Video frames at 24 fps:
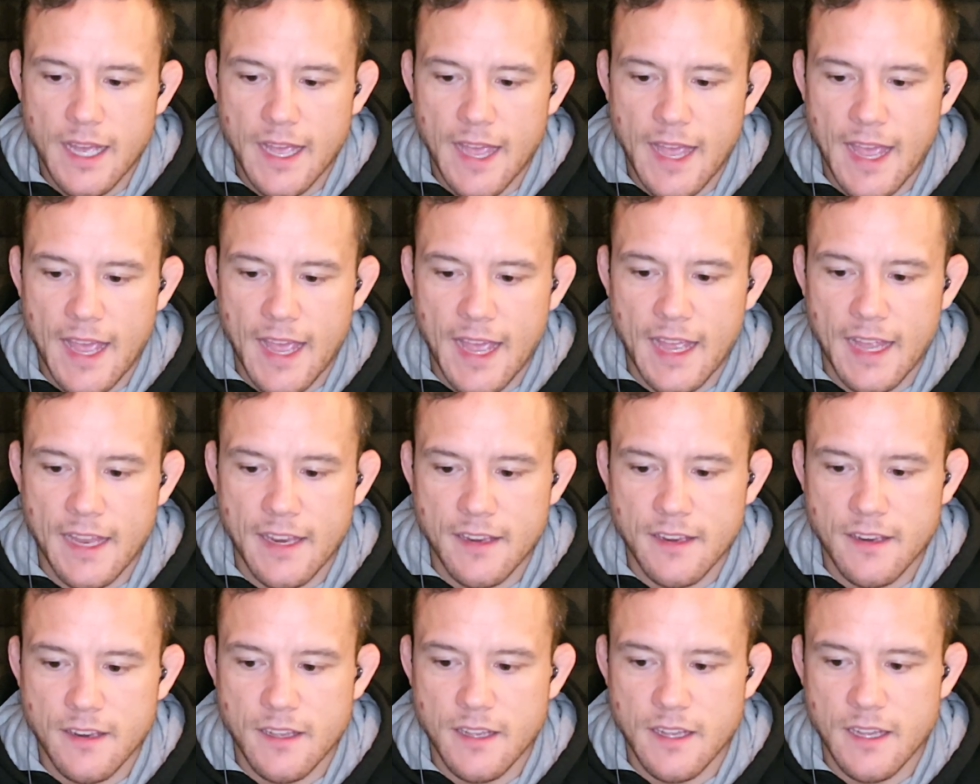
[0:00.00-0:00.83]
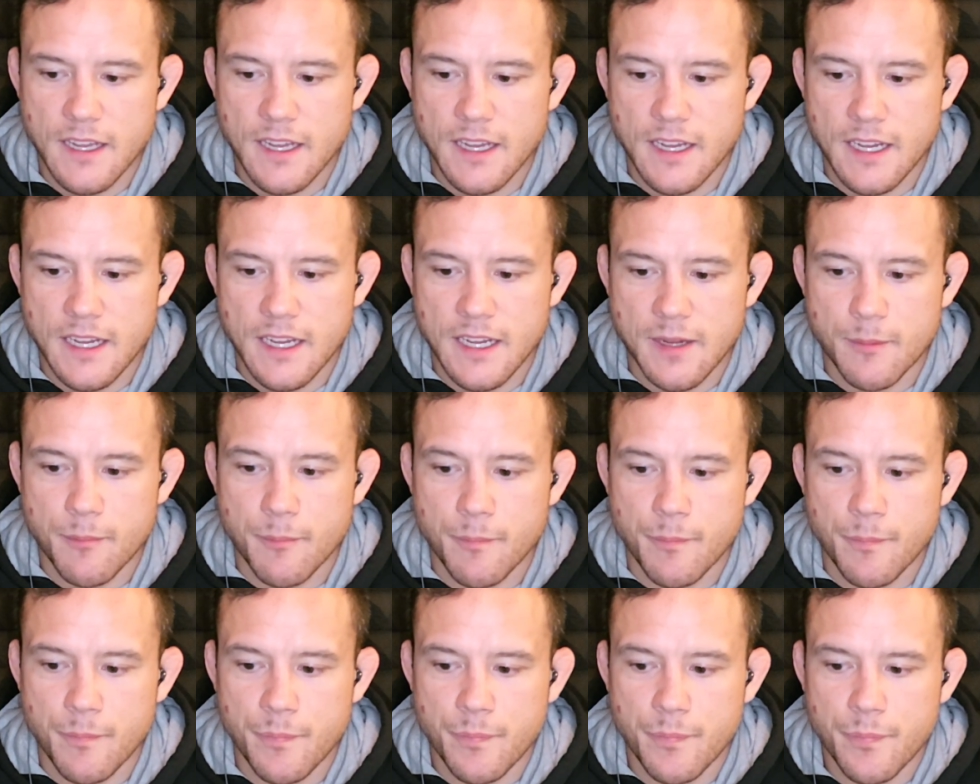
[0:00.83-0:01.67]
And,
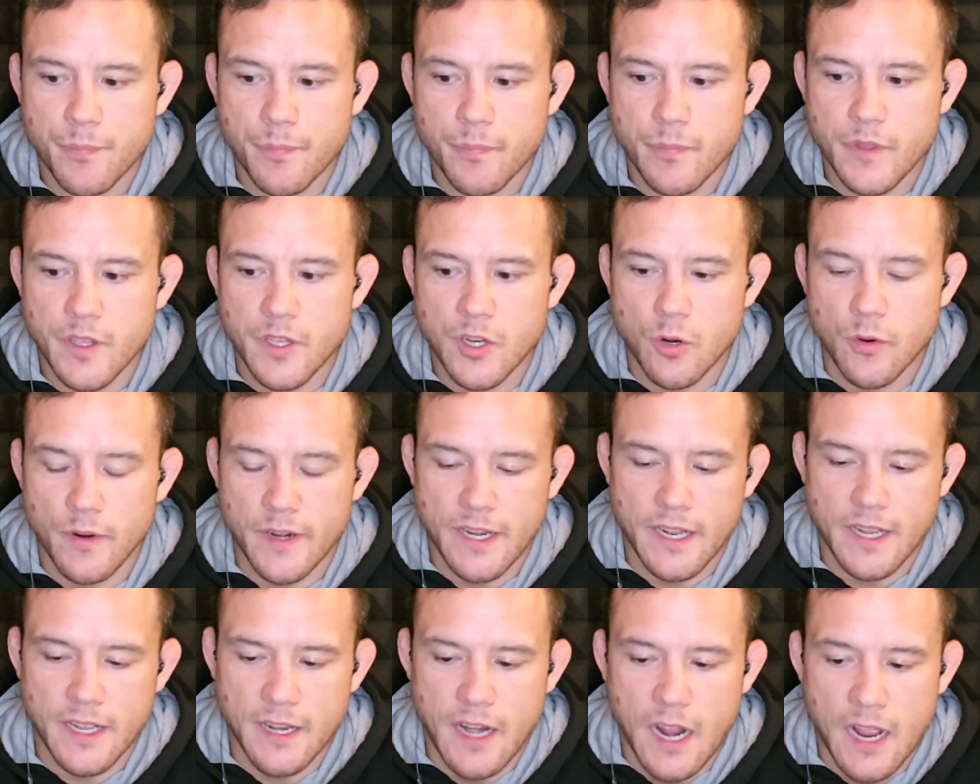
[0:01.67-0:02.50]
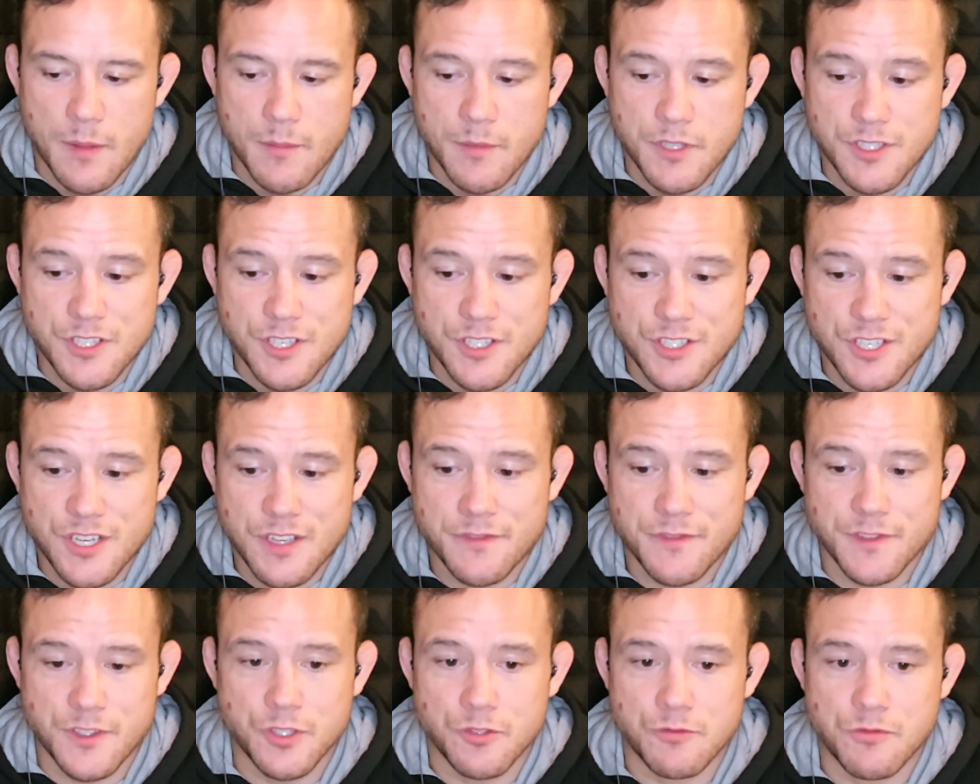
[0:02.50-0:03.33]
you know, in
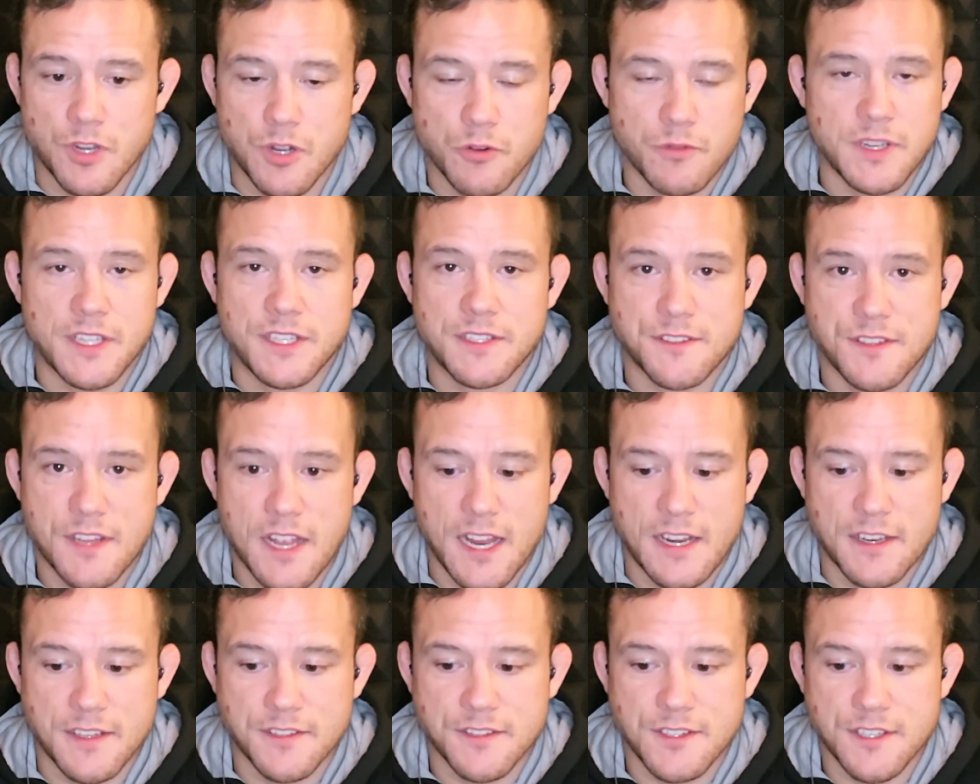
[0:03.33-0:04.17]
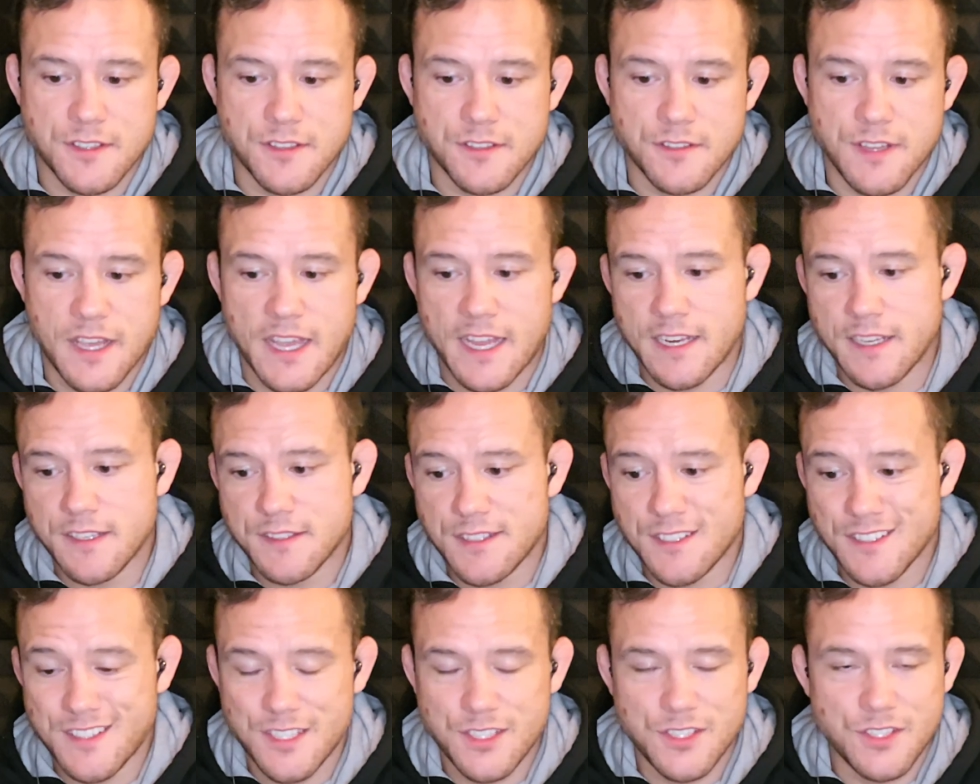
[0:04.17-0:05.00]
IBJJF, you don't need standing skills.
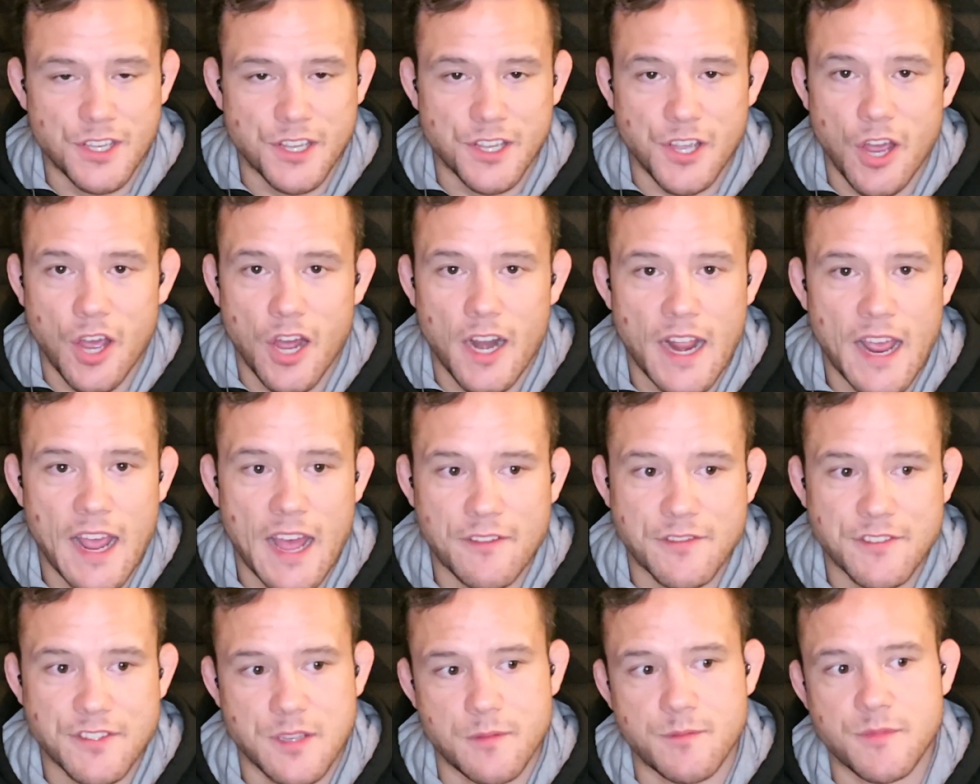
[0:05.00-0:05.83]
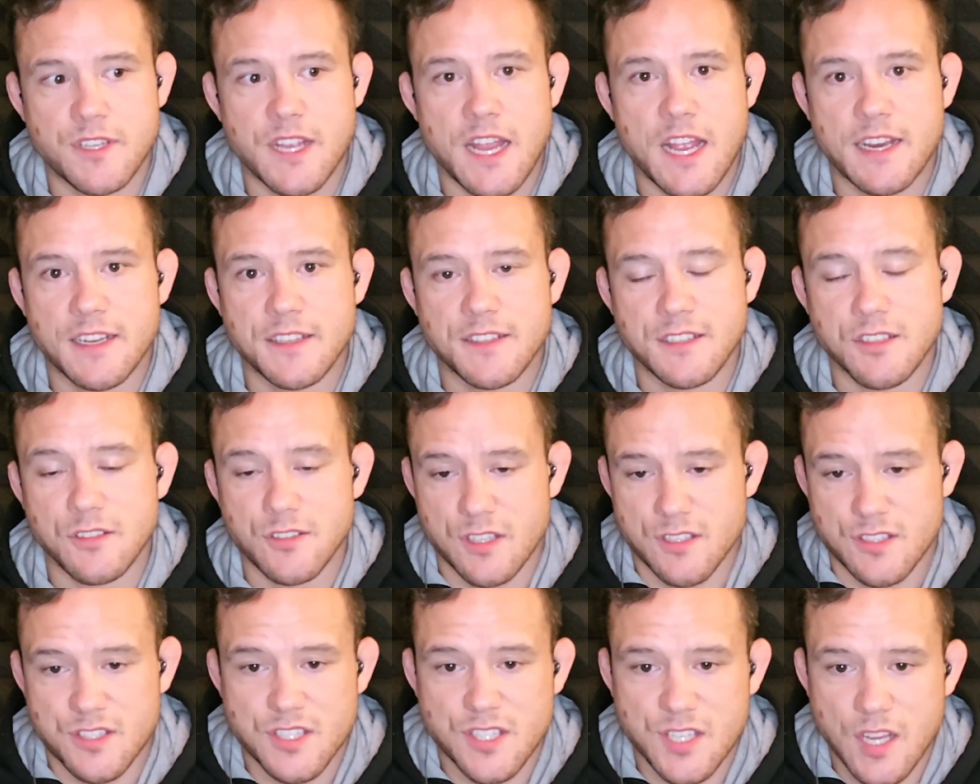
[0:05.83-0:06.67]
ADCC, you got to have some standing
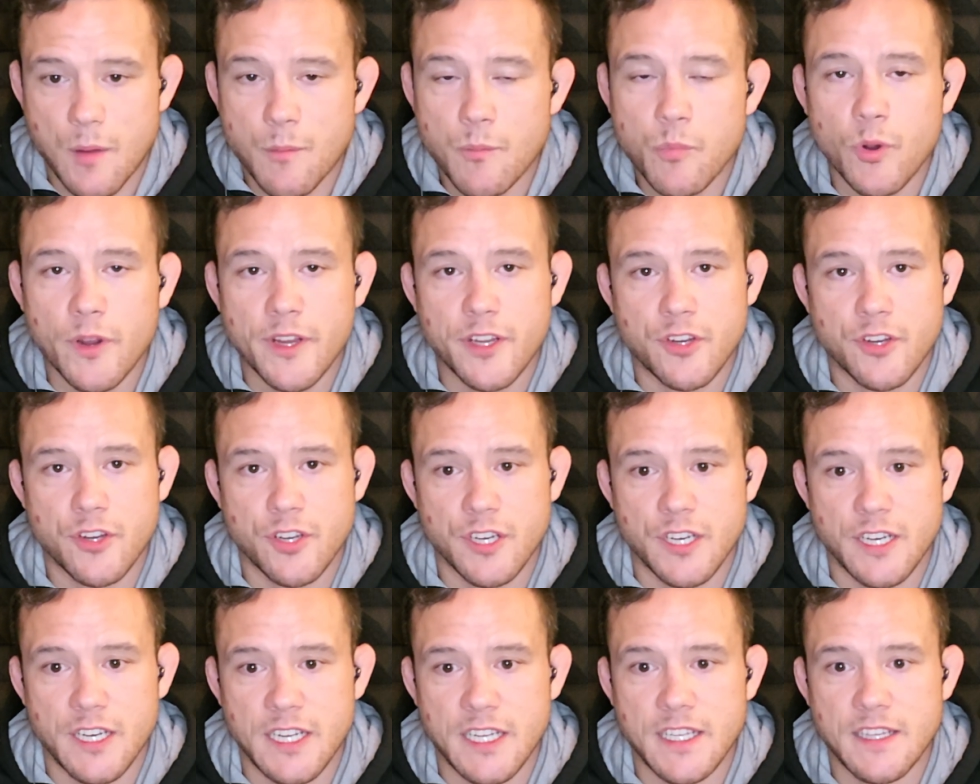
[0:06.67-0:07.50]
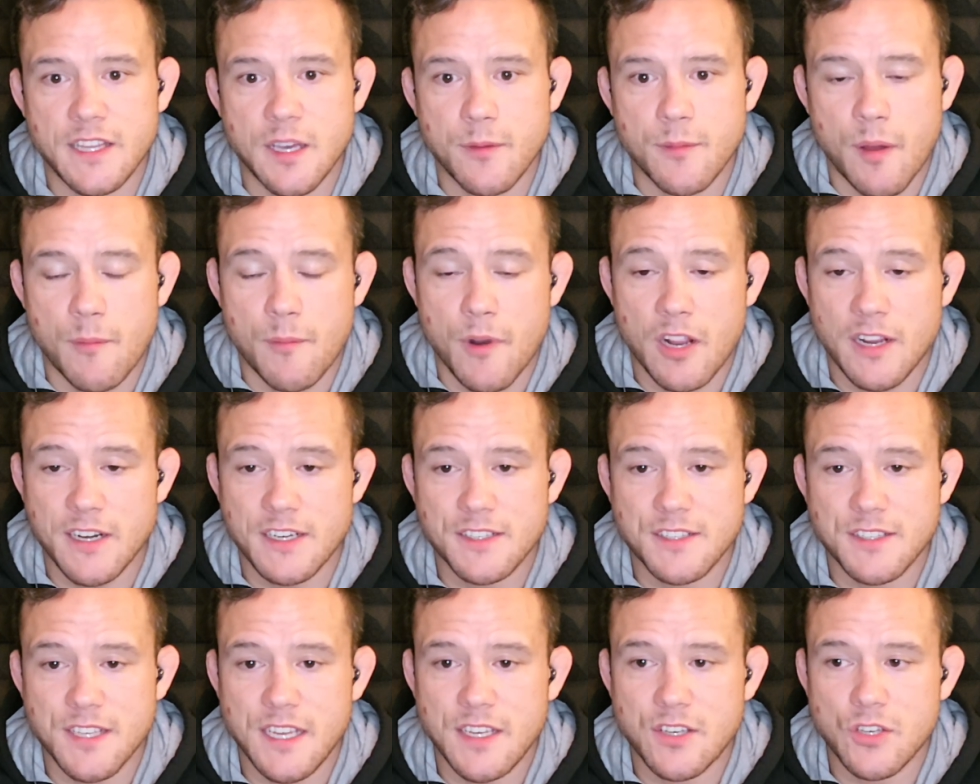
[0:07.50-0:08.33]
skills. At some point, you're going to need them. I'm not going
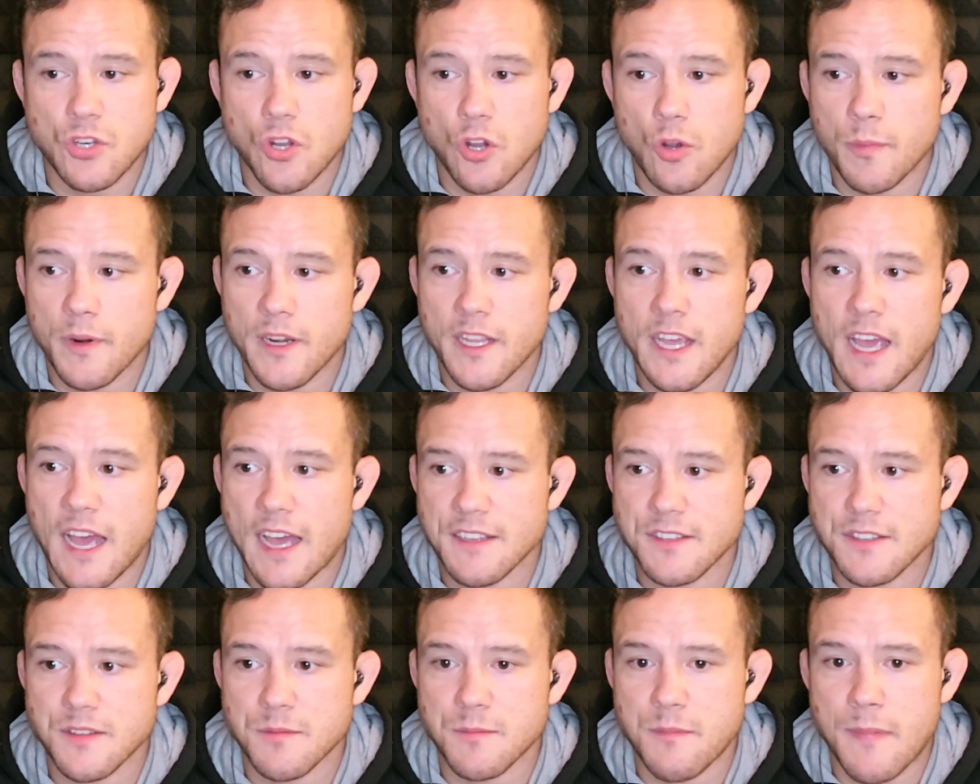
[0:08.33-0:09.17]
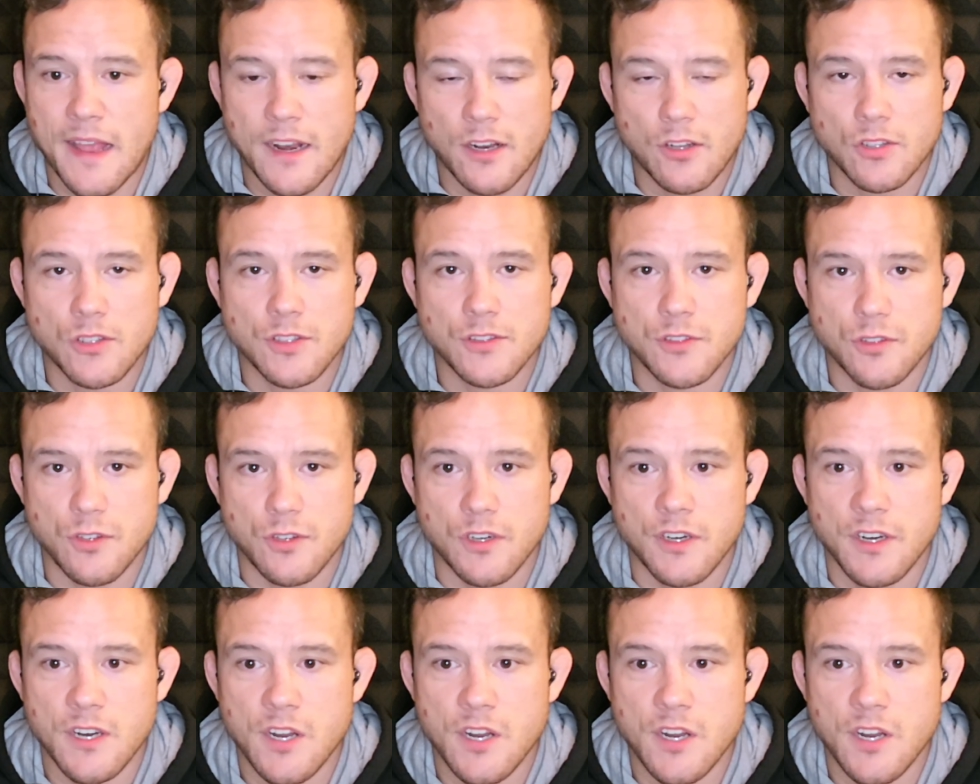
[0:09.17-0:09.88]
to say nobody hasn't medaled or